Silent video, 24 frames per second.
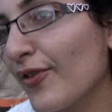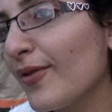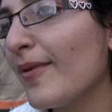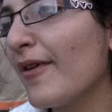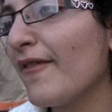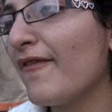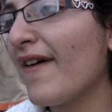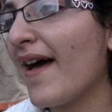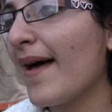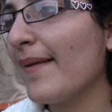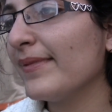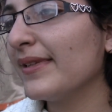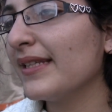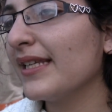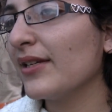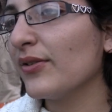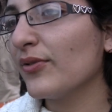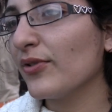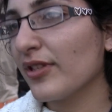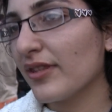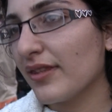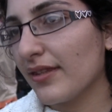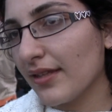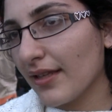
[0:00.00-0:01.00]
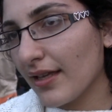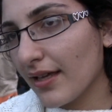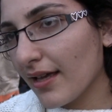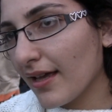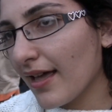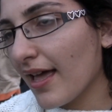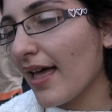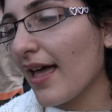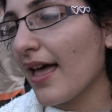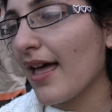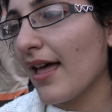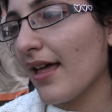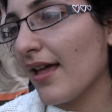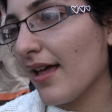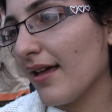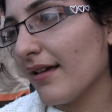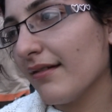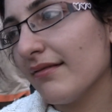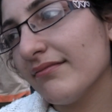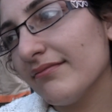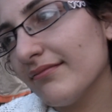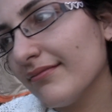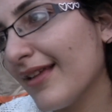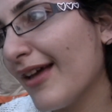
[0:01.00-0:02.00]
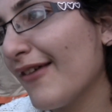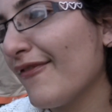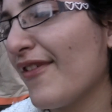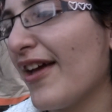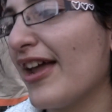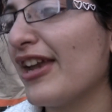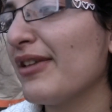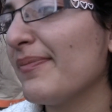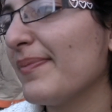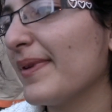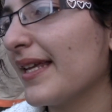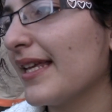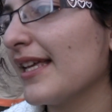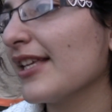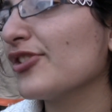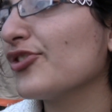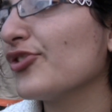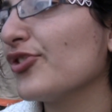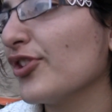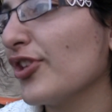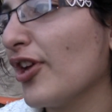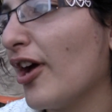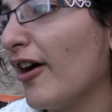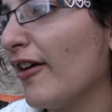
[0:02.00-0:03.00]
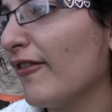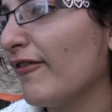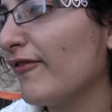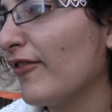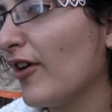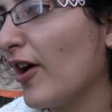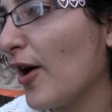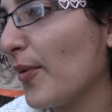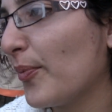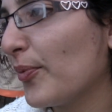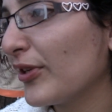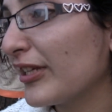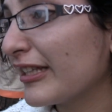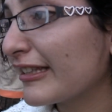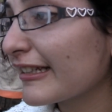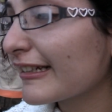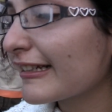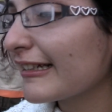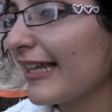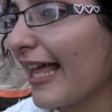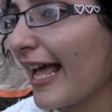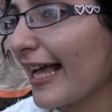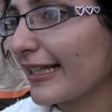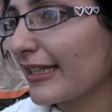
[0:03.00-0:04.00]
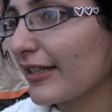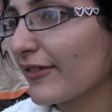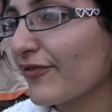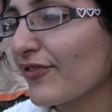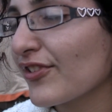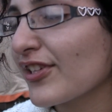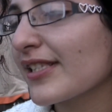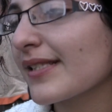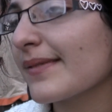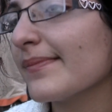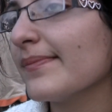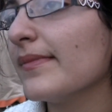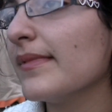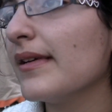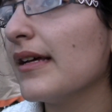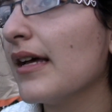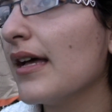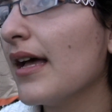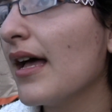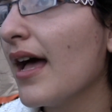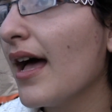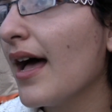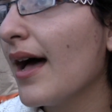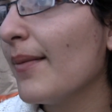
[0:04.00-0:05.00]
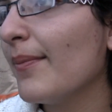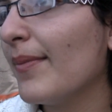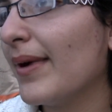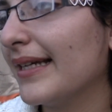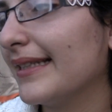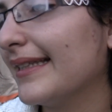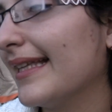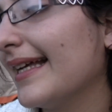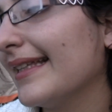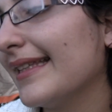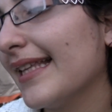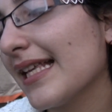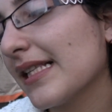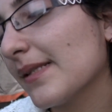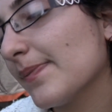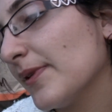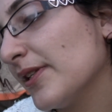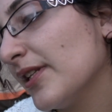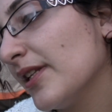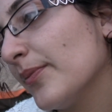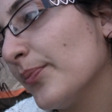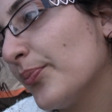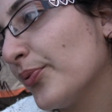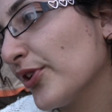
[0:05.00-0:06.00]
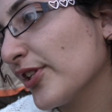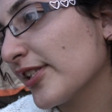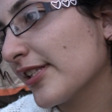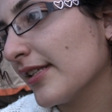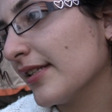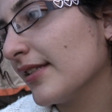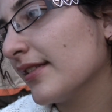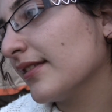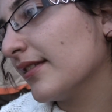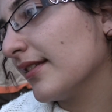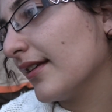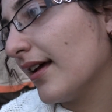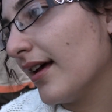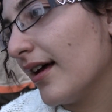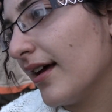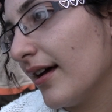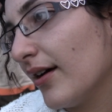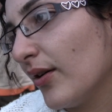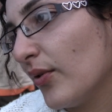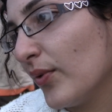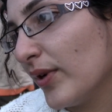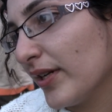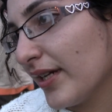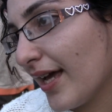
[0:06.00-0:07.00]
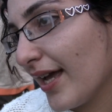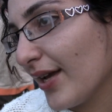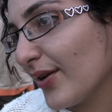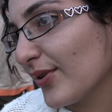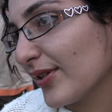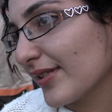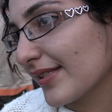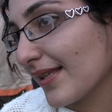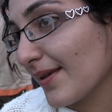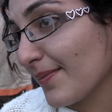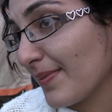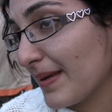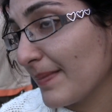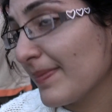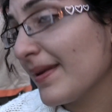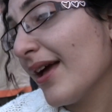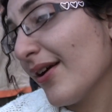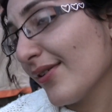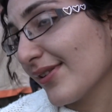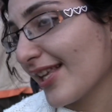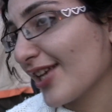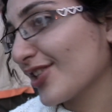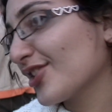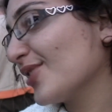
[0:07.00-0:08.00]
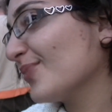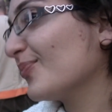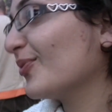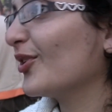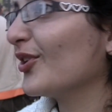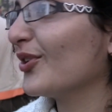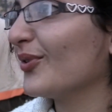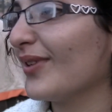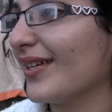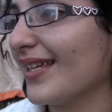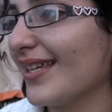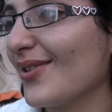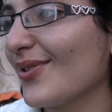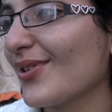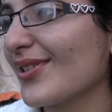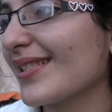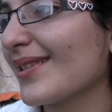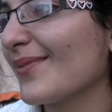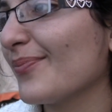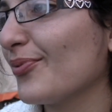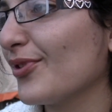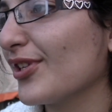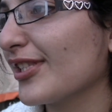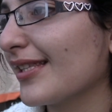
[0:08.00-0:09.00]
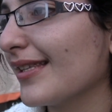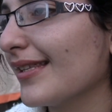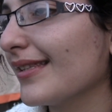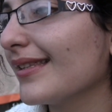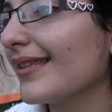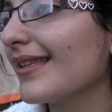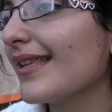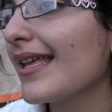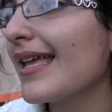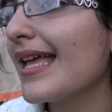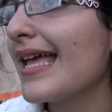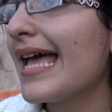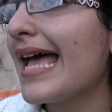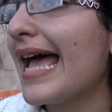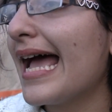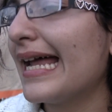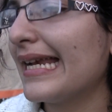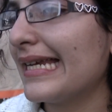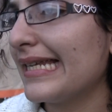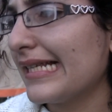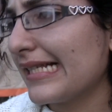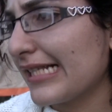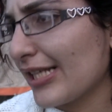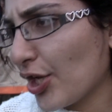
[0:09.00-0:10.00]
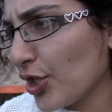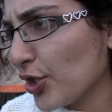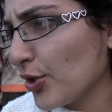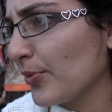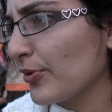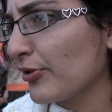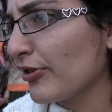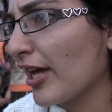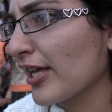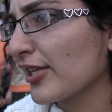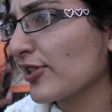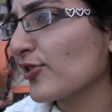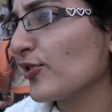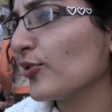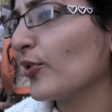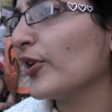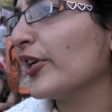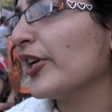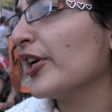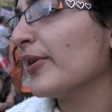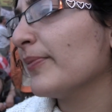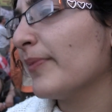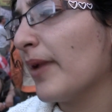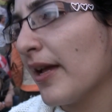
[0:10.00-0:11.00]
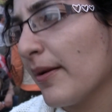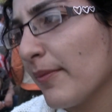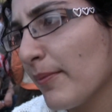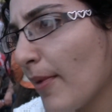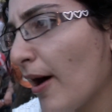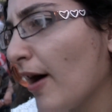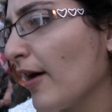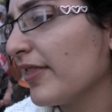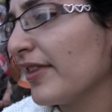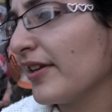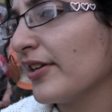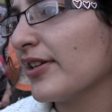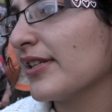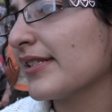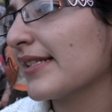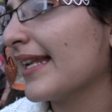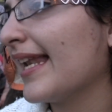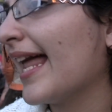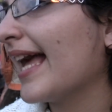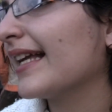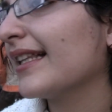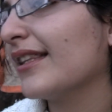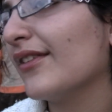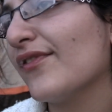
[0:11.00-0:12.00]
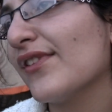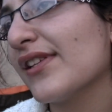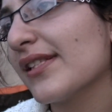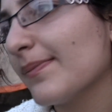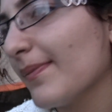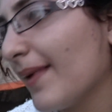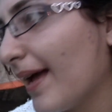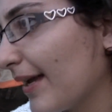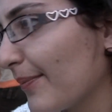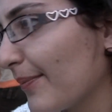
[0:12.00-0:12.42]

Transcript: from a family with a very big history of political activism. My dad has been imprisoned when I was a baby. I was actually born when he was in prison, and he's a human rights lawyer. My mother is an activist.